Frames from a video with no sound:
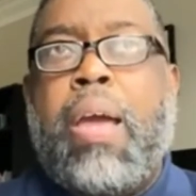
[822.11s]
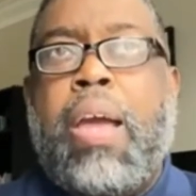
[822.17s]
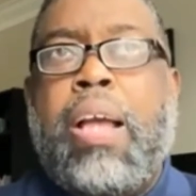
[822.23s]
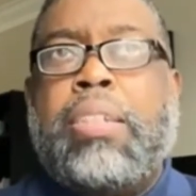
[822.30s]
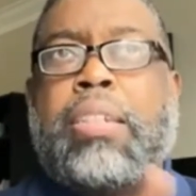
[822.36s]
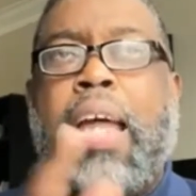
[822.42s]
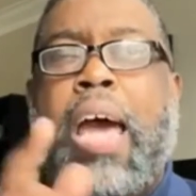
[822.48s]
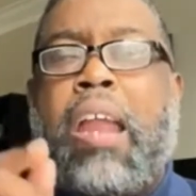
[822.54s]

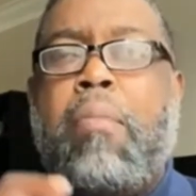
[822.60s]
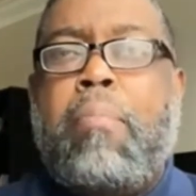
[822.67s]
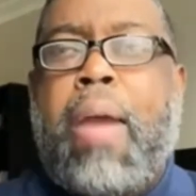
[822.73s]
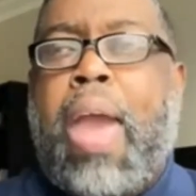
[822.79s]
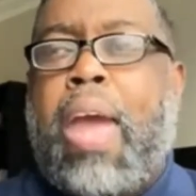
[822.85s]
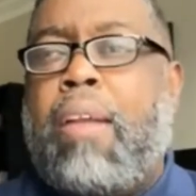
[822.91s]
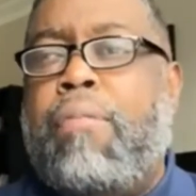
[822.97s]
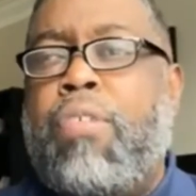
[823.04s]
It's not a
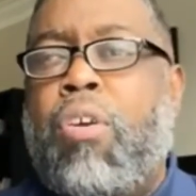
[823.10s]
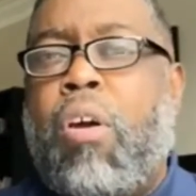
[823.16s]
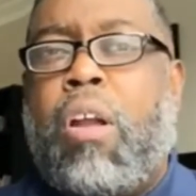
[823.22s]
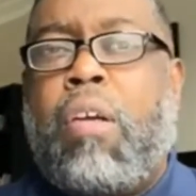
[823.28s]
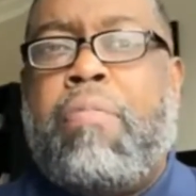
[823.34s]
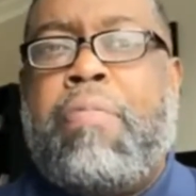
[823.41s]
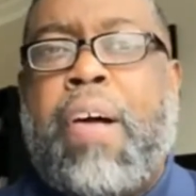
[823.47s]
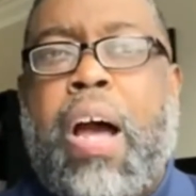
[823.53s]
matter if you're
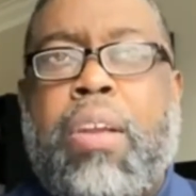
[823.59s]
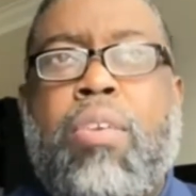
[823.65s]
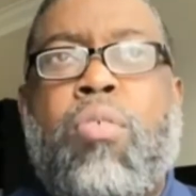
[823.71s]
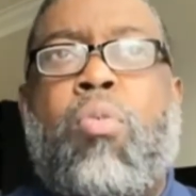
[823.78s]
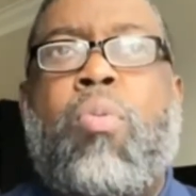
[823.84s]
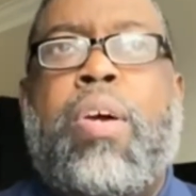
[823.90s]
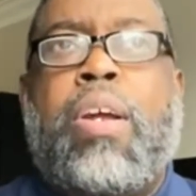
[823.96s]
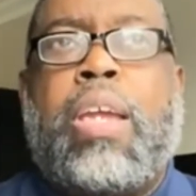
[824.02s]
going to
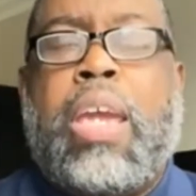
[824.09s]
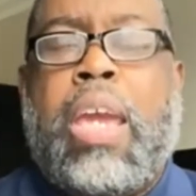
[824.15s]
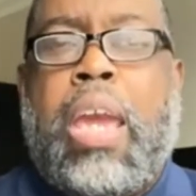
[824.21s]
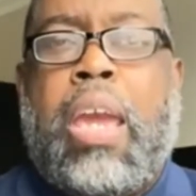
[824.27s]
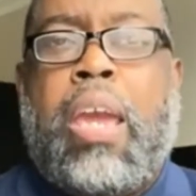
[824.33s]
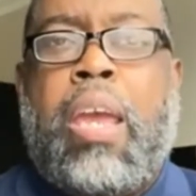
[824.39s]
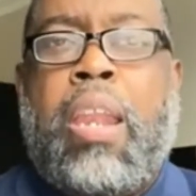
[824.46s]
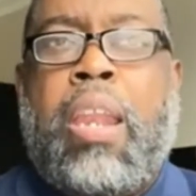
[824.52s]
fondle with a
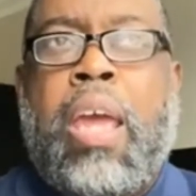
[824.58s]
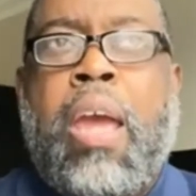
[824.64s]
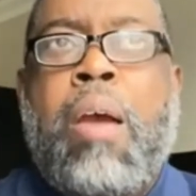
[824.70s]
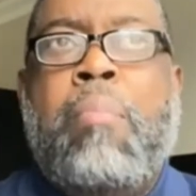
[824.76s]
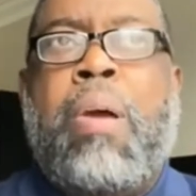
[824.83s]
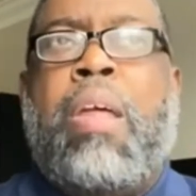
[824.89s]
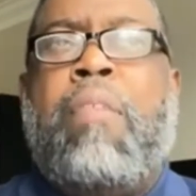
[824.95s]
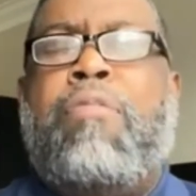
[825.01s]
kid,
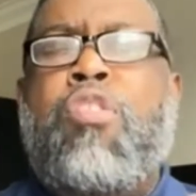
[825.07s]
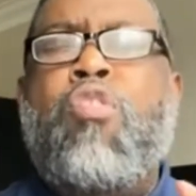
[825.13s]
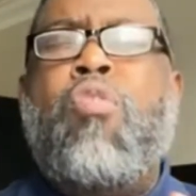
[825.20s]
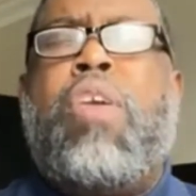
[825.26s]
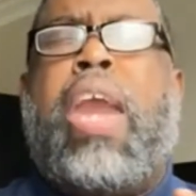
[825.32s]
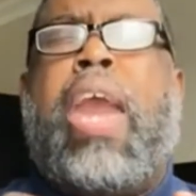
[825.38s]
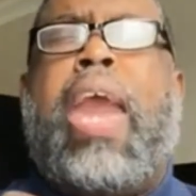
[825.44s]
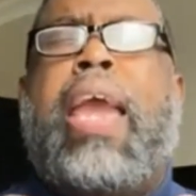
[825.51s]
but if you
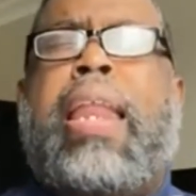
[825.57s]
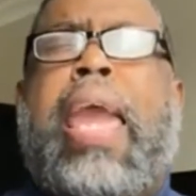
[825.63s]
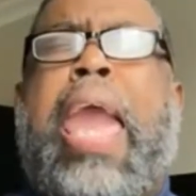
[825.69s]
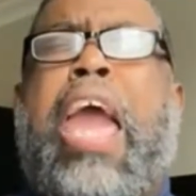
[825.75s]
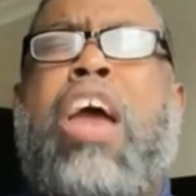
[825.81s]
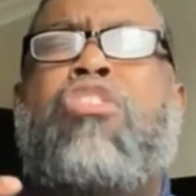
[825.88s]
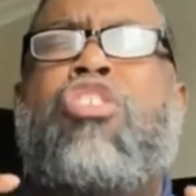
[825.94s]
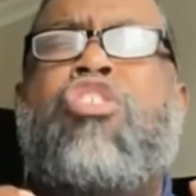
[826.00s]
can't
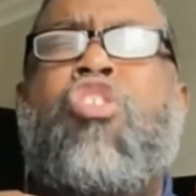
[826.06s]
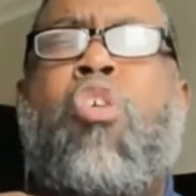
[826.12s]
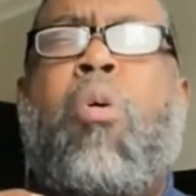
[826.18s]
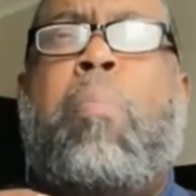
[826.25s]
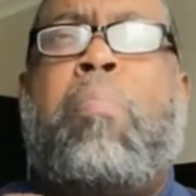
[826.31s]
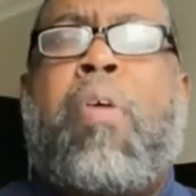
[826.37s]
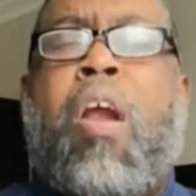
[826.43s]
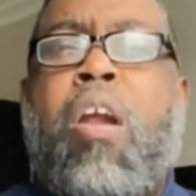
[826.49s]
handle your
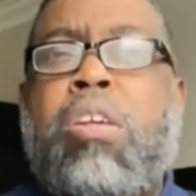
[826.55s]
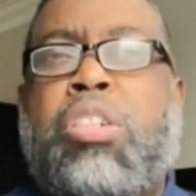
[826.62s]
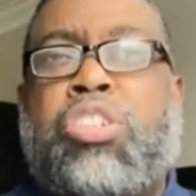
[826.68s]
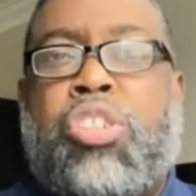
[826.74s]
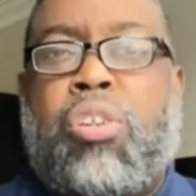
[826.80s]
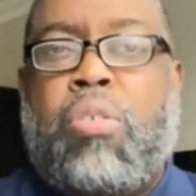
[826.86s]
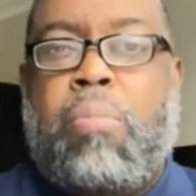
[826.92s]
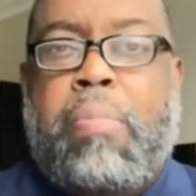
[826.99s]

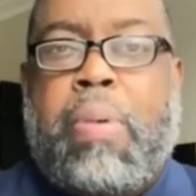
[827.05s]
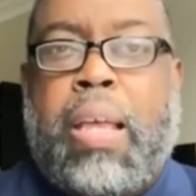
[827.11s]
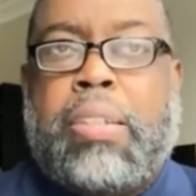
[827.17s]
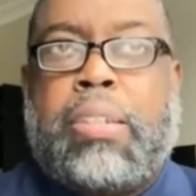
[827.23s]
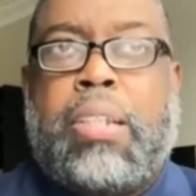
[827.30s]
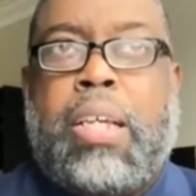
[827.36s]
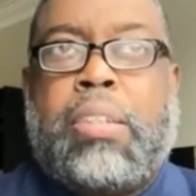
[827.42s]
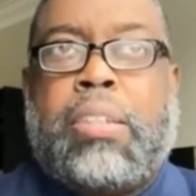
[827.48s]
personal
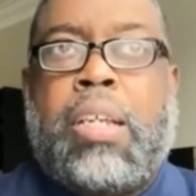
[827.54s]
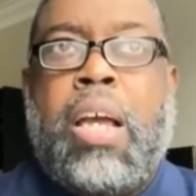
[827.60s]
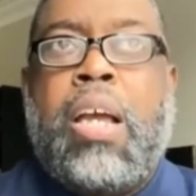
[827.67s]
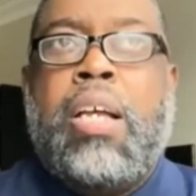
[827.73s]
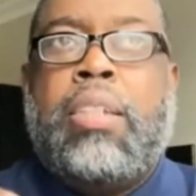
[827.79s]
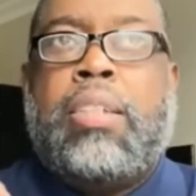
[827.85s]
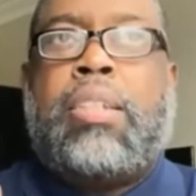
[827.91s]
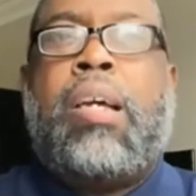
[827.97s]
business,
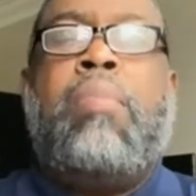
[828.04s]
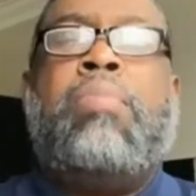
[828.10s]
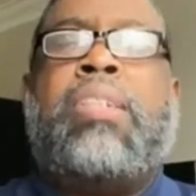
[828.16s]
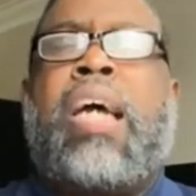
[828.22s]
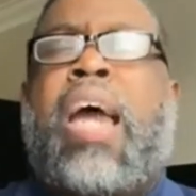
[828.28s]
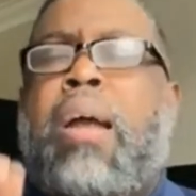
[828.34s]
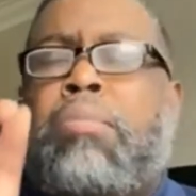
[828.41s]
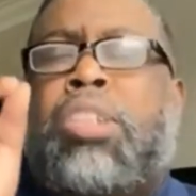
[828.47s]

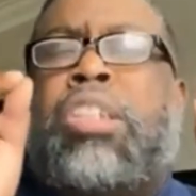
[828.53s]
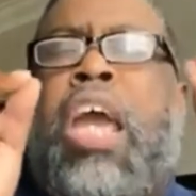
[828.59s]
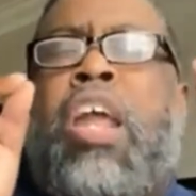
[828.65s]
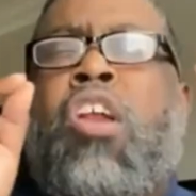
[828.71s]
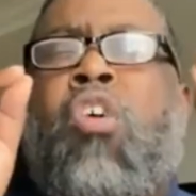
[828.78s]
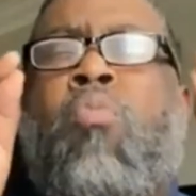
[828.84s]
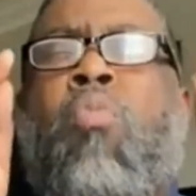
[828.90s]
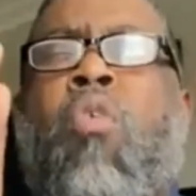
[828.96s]
sometimes they
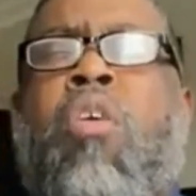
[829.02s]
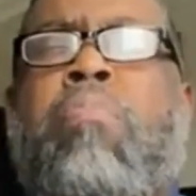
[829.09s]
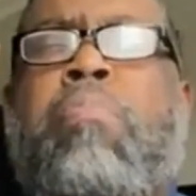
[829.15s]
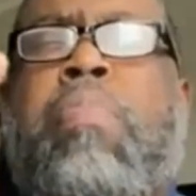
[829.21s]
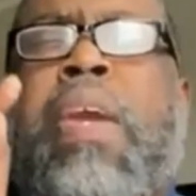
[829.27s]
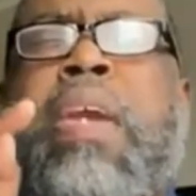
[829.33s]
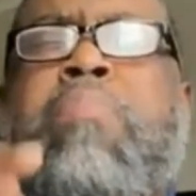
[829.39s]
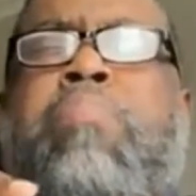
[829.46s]
don't want
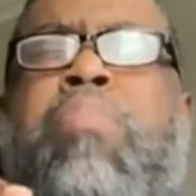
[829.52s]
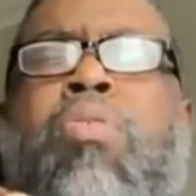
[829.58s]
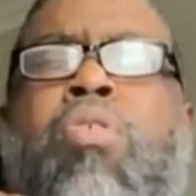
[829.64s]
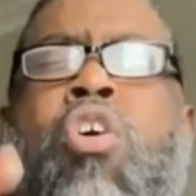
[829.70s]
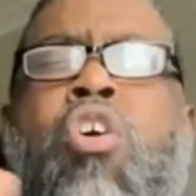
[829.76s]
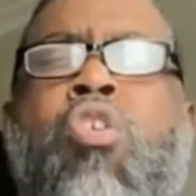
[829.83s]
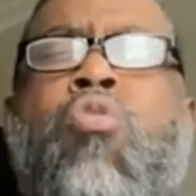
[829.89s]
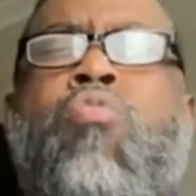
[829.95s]

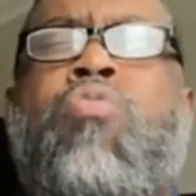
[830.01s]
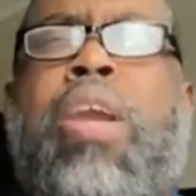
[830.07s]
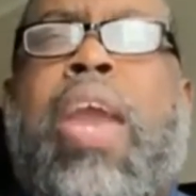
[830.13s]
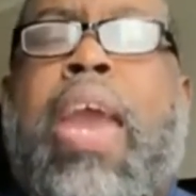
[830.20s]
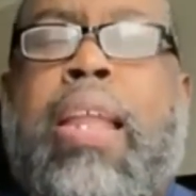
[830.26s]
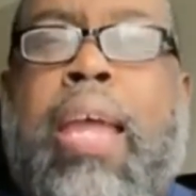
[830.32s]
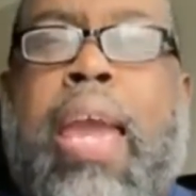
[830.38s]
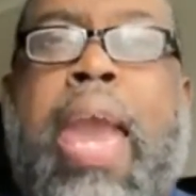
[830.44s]
people who
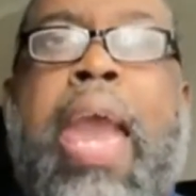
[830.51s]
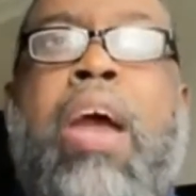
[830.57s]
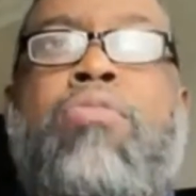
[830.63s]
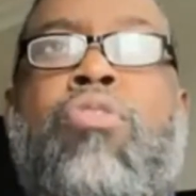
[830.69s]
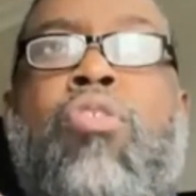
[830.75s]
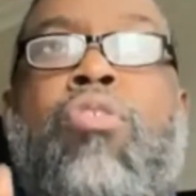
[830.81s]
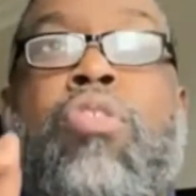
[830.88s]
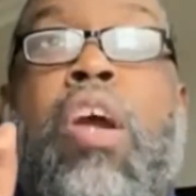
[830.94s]
can't
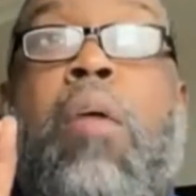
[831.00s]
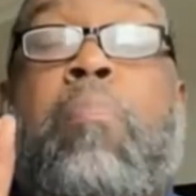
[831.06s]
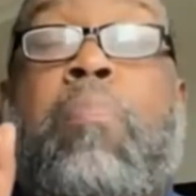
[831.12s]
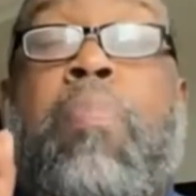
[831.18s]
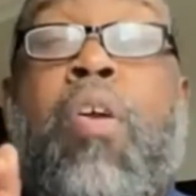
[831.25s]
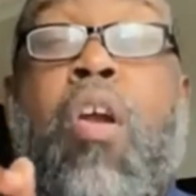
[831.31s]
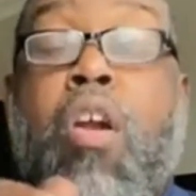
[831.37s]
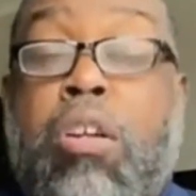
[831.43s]
handle their
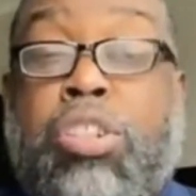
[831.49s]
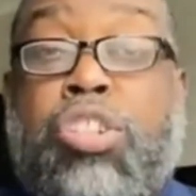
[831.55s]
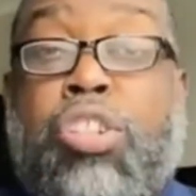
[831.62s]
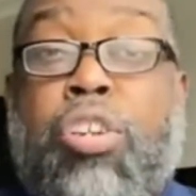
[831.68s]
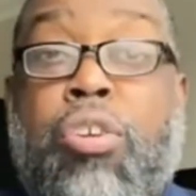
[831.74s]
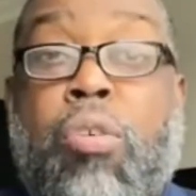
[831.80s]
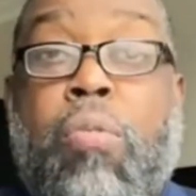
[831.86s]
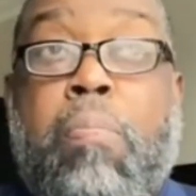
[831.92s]

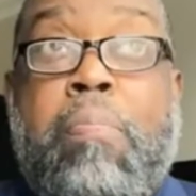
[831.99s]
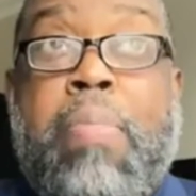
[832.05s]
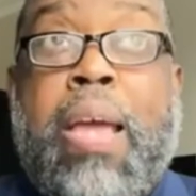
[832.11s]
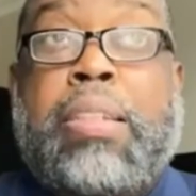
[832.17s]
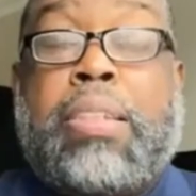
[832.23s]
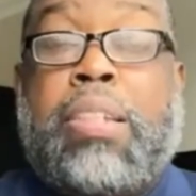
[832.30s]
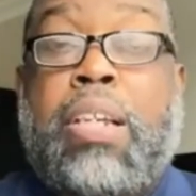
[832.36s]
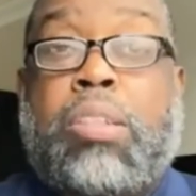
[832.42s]
personal
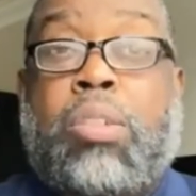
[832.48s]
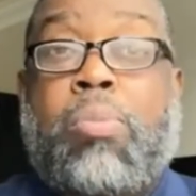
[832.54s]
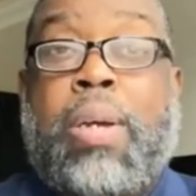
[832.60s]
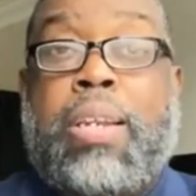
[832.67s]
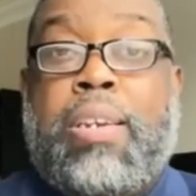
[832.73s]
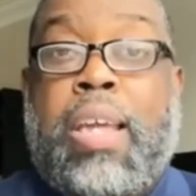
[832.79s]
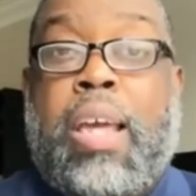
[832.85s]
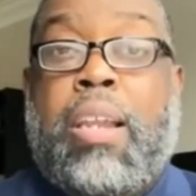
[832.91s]
business
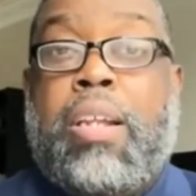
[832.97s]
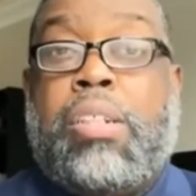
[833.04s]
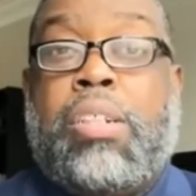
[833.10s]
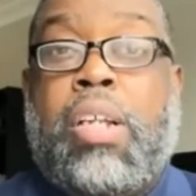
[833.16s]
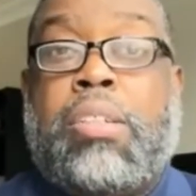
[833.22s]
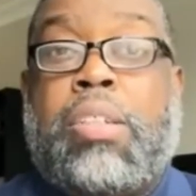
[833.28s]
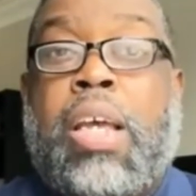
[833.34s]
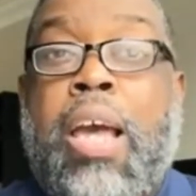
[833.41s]
with
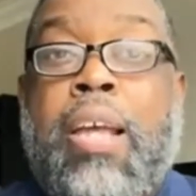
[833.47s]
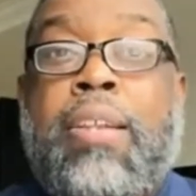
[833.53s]
diligence.